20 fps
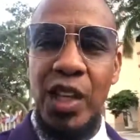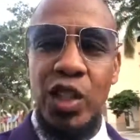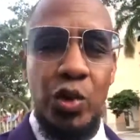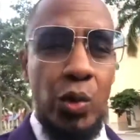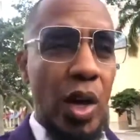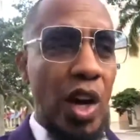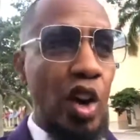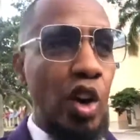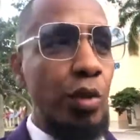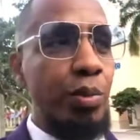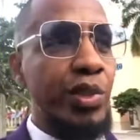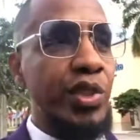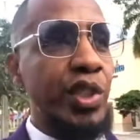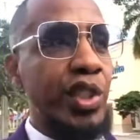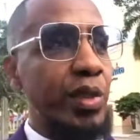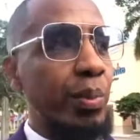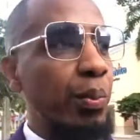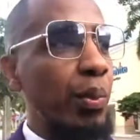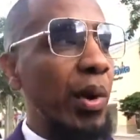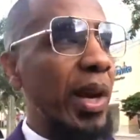So I hope,
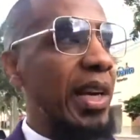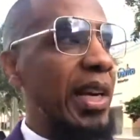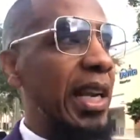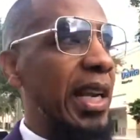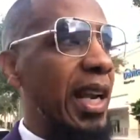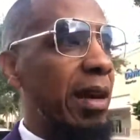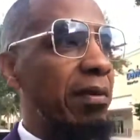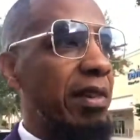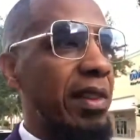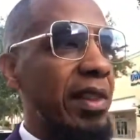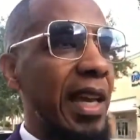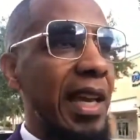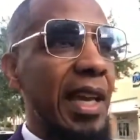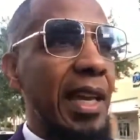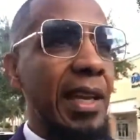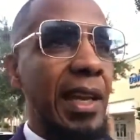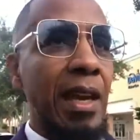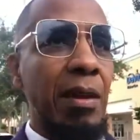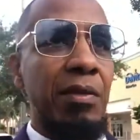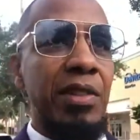trust, pray that
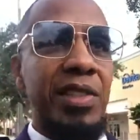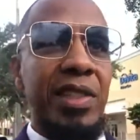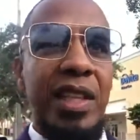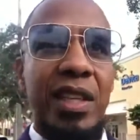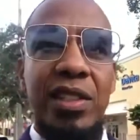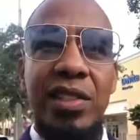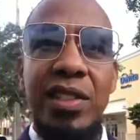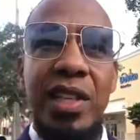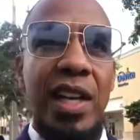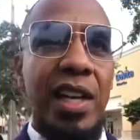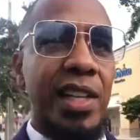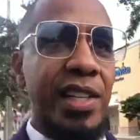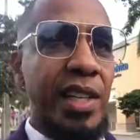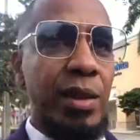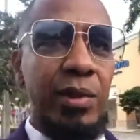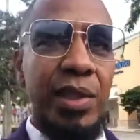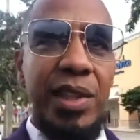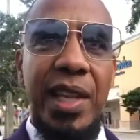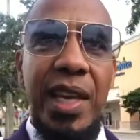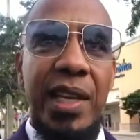everything, every single
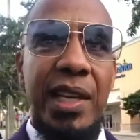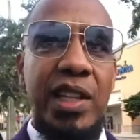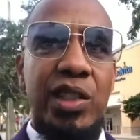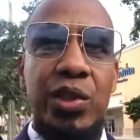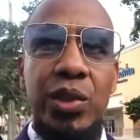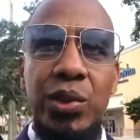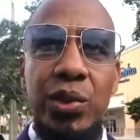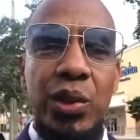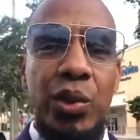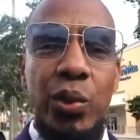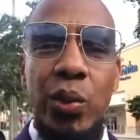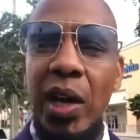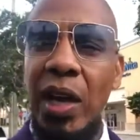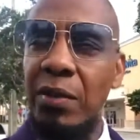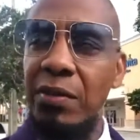solitary thing that you do,